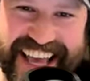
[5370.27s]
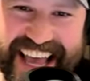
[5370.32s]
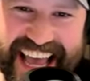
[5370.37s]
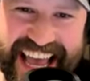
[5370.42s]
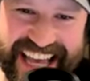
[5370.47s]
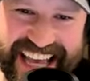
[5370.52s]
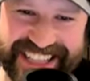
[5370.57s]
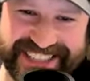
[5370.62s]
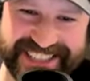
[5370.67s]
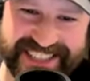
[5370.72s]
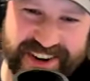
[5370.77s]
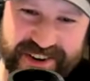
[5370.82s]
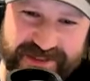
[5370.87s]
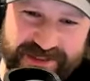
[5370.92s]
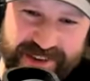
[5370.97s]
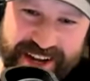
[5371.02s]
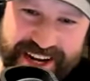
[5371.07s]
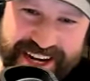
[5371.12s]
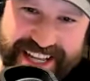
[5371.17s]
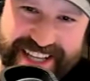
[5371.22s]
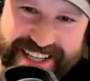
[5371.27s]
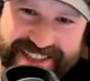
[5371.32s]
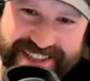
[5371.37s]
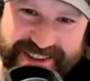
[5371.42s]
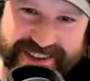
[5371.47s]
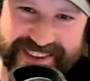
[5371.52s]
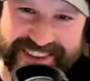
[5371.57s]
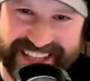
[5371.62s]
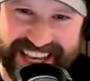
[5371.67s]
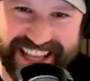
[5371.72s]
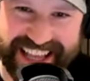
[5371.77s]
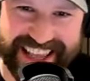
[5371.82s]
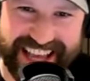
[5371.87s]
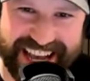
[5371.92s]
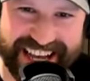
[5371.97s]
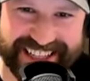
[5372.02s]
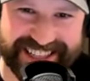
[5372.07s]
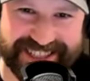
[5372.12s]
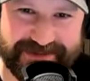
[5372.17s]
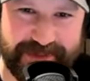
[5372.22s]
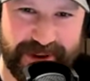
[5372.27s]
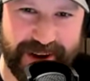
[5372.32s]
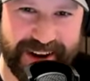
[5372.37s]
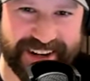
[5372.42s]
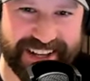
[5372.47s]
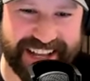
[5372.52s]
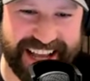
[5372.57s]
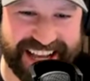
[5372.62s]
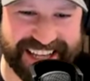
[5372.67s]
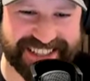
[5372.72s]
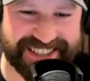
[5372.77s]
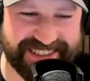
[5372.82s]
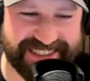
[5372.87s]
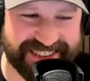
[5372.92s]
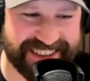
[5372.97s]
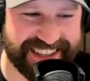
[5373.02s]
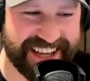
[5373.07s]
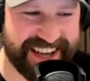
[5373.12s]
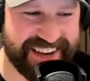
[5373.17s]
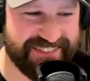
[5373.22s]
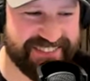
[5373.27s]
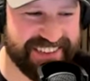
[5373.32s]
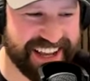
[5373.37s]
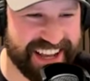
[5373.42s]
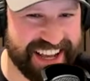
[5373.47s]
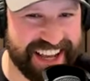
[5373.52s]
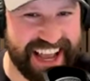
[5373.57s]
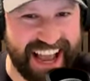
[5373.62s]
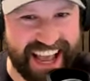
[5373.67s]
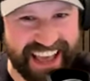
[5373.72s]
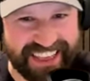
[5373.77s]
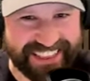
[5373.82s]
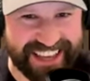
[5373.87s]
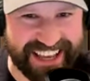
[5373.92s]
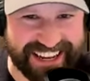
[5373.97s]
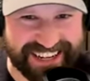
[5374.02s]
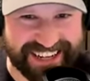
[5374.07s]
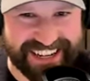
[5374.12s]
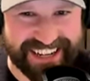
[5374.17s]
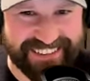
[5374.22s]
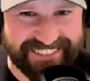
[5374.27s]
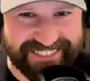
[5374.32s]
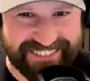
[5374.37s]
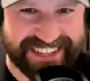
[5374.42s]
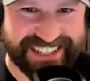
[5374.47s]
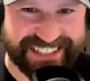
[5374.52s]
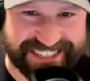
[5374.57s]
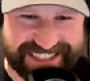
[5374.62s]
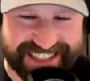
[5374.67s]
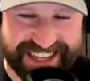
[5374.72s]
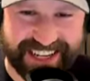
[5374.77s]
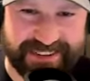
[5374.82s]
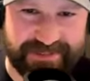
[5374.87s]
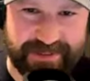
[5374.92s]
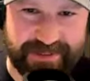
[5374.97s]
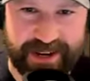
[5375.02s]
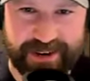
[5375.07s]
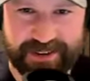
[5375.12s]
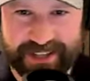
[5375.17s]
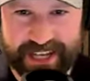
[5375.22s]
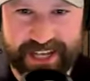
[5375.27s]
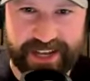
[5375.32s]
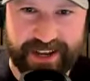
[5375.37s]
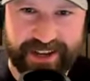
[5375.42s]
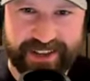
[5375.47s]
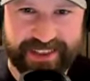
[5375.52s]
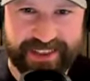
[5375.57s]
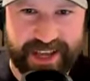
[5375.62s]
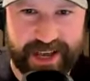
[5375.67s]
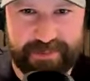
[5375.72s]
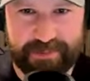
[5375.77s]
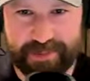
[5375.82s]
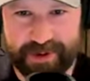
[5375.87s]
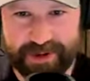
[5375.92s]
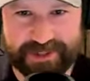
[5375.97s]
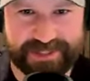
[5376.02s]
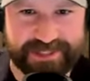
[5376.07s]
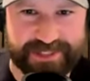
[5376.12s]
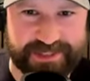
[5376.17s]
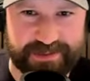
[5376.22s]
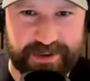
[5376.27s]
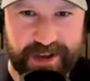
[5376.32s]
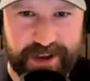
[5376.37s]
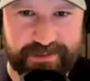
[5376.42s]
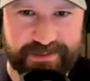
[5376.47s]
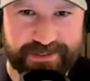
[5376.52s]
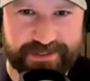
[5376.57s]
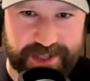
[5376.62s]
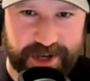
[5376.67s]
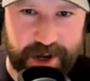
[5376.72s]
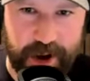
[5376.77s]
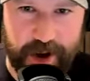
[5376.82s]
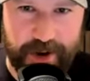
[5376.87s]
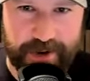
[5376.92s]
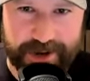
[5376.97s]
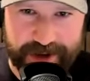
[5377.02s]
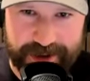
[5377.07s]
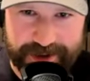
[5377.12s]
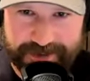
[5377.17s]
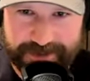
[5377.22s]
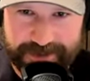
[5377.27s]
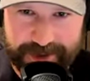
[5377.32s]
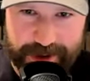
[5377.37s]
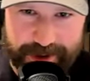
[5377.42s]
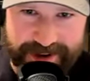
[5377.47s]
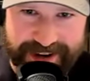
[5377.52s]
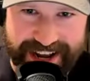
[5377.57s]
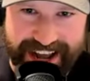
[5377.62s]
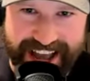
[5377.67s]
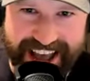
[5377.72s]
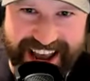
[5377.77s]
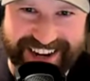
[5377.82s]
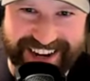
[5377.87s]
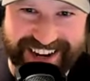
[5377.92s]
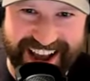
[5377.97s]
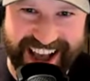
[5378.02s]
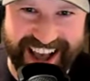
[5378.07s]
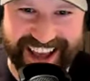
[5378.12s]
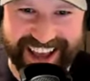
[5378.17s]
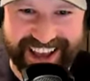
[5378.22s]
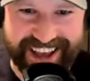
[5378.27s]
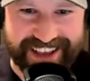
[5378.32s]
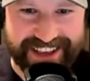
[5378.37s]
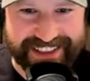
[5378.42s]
It's so funny doing that last podcast with him. And then what he said about like that person's wife was like, oh, you're the floating head guy.